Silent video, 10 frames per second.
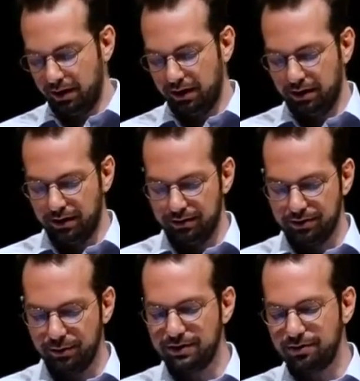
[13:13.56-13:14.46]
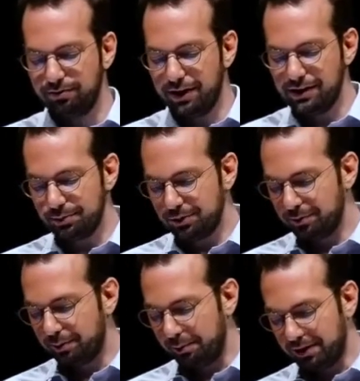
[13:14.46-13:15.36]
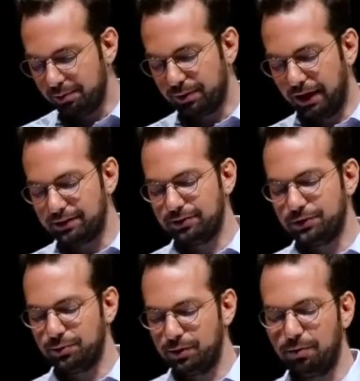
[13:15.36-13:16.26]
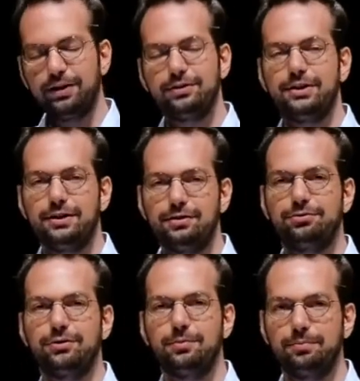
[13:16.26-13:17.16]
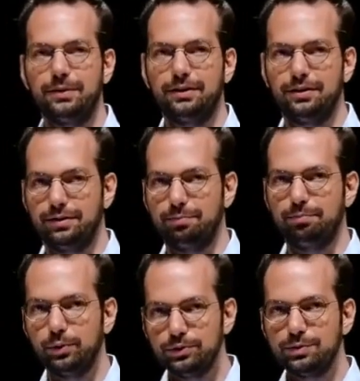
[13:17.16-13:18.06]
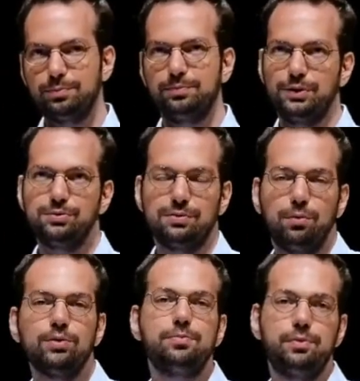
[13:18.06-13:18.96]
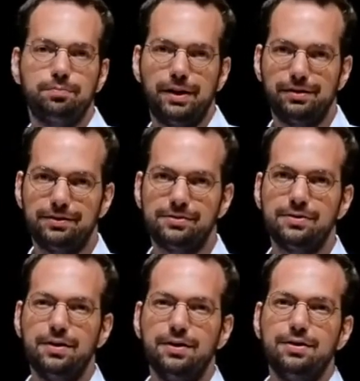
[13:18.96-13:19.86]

Uh, so it's advisable, but maybe not practical, to acquire data from uh, multi using multiple methods.